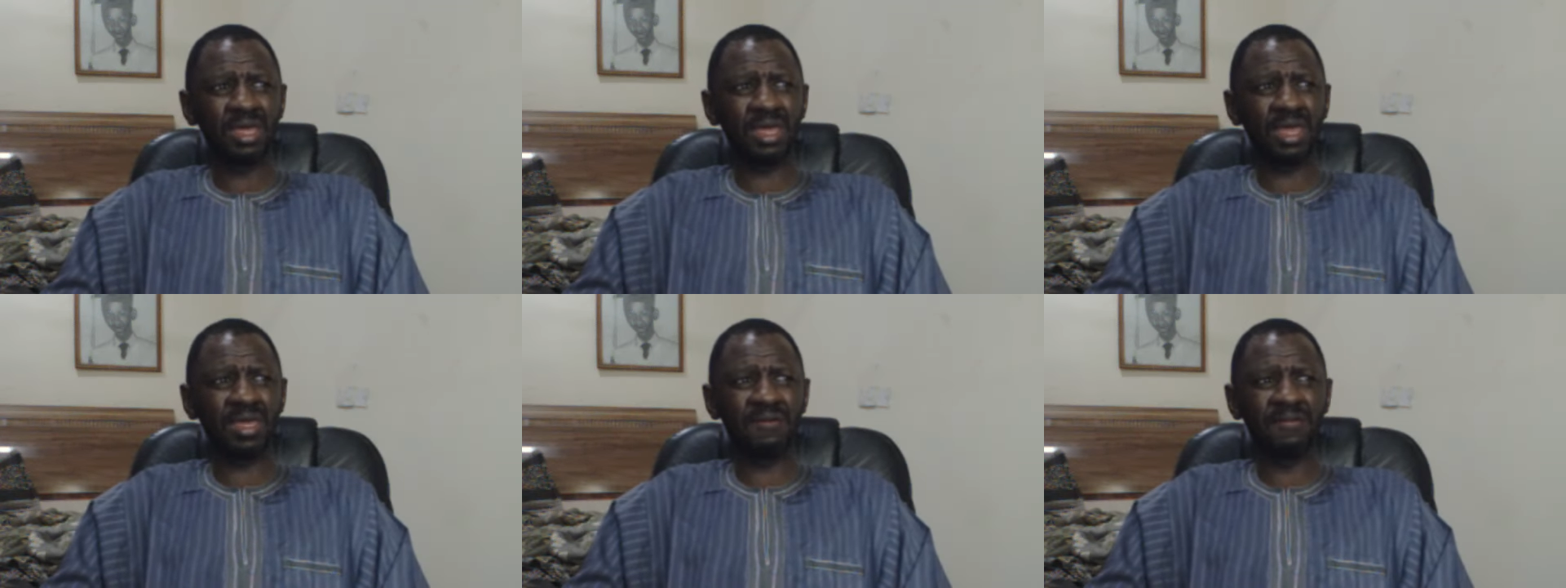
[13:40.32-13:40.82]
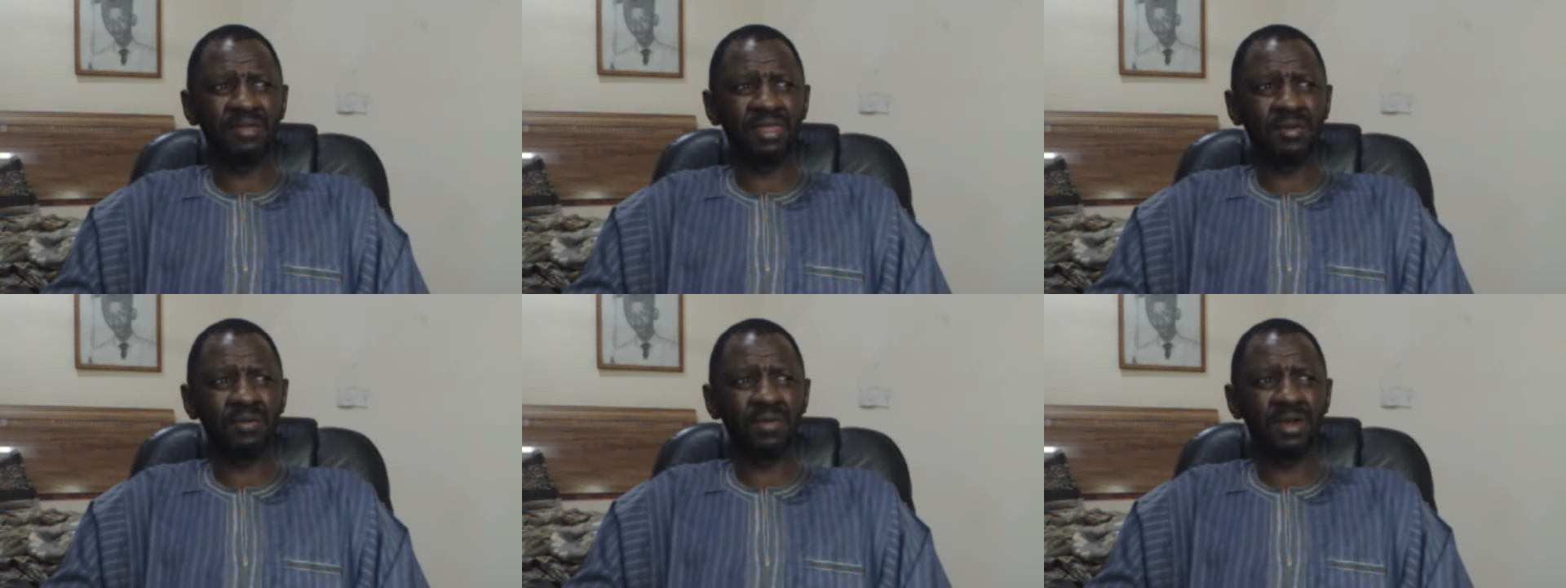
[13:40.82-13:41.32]
I kind of feel
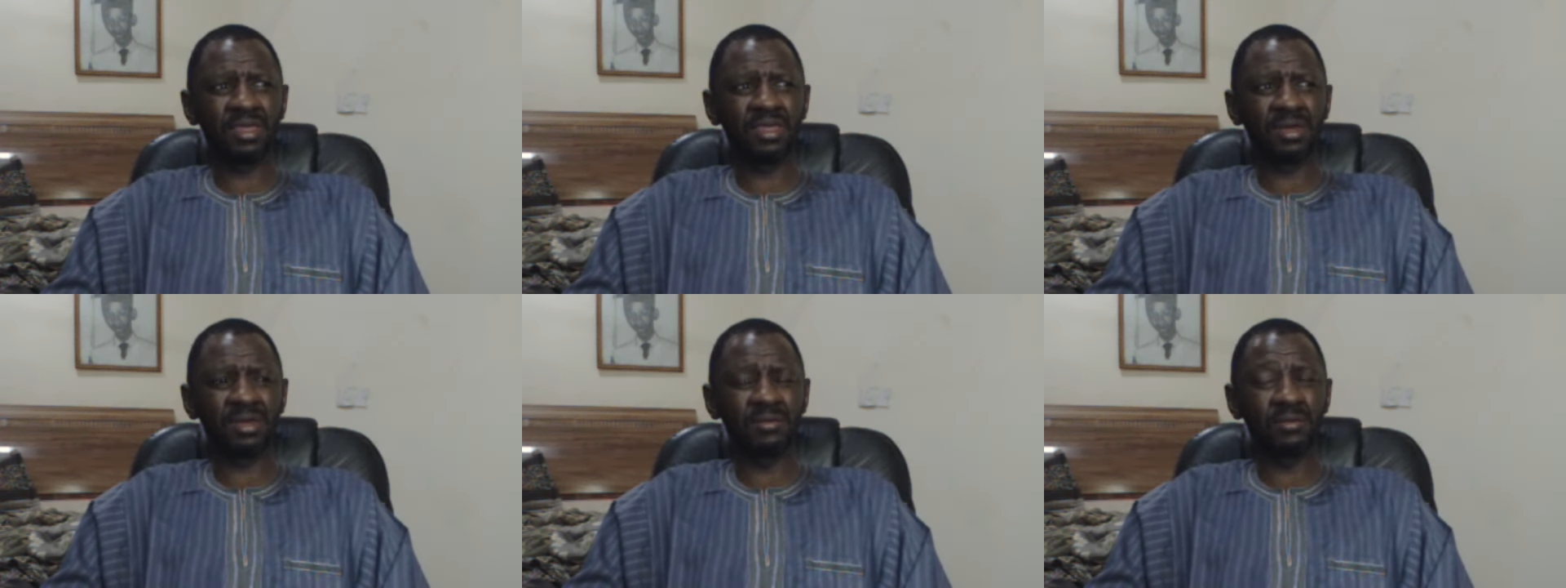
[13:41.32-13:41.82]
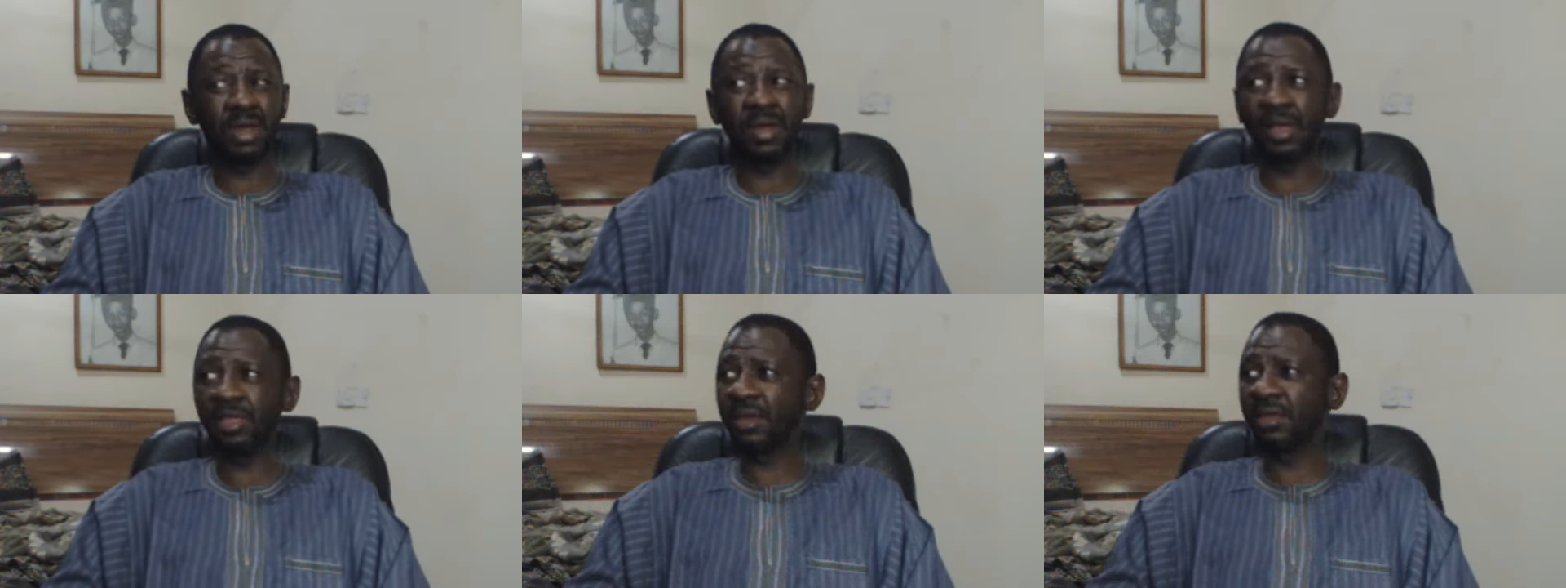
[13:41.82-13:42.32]
that won't work either. Wow,
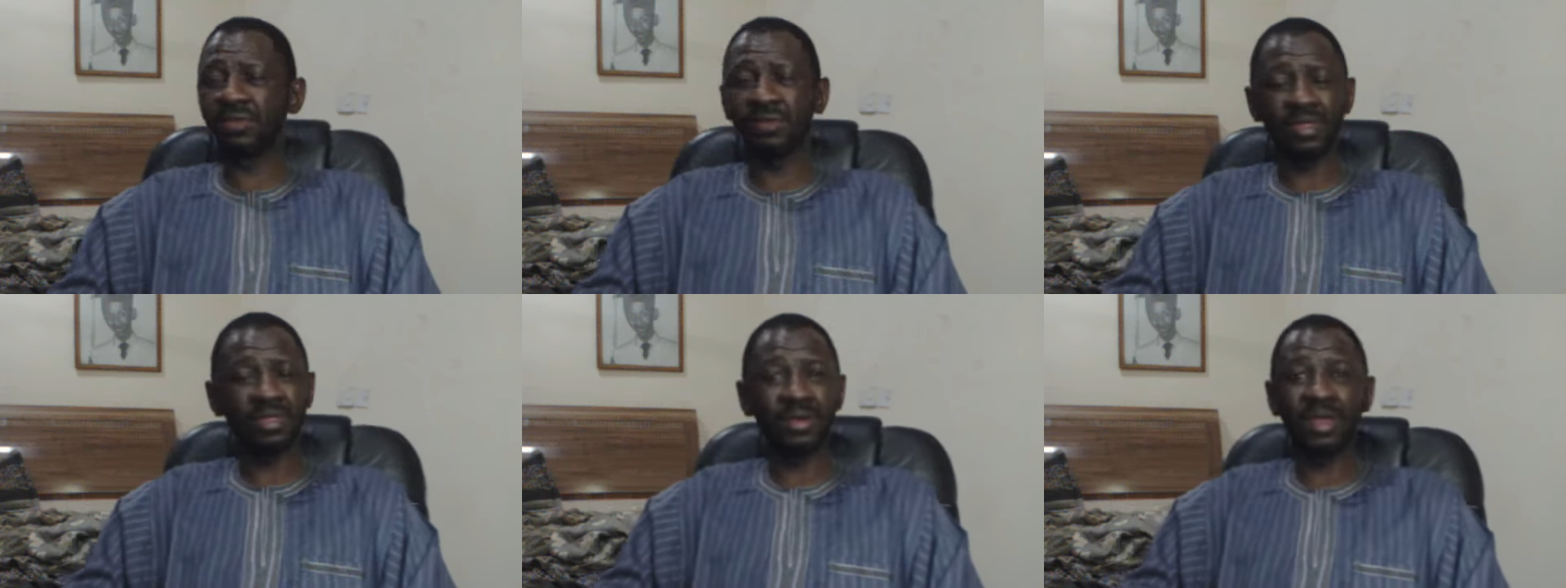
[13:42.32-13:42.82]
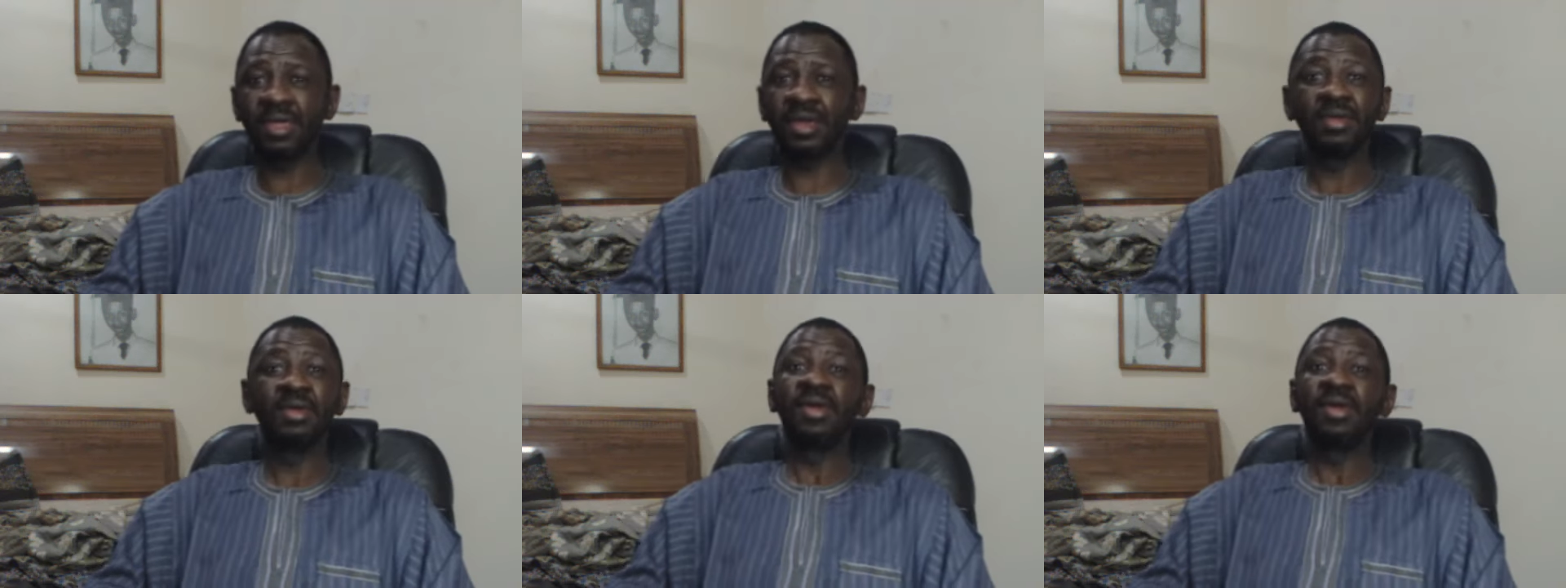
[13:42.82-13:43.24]
how are they going to do it? No idea.